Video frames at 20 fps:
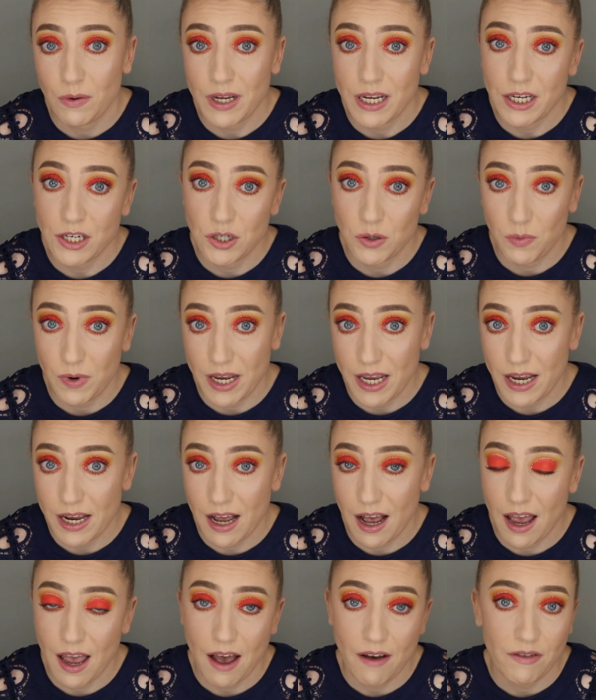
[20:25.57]
each week.
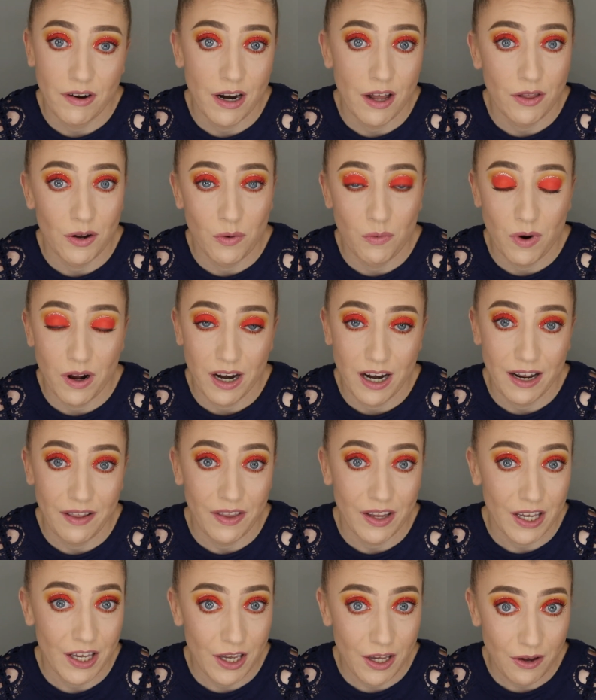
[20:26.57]
I have another one in
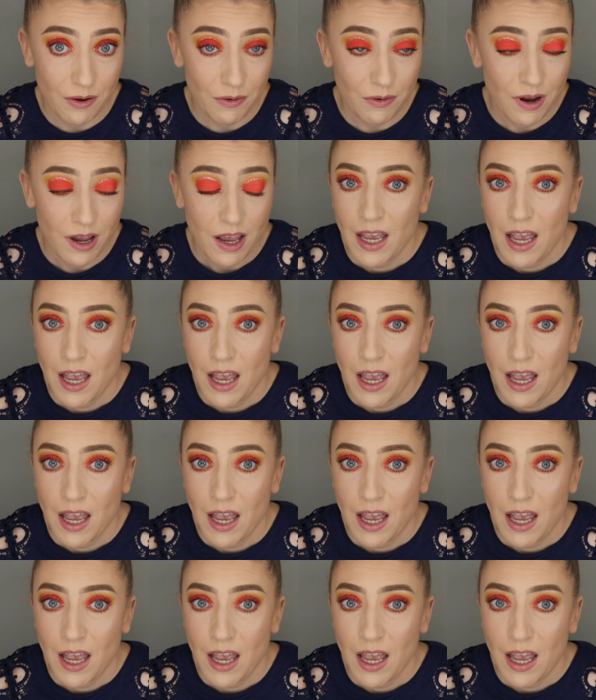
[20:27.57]
the queue.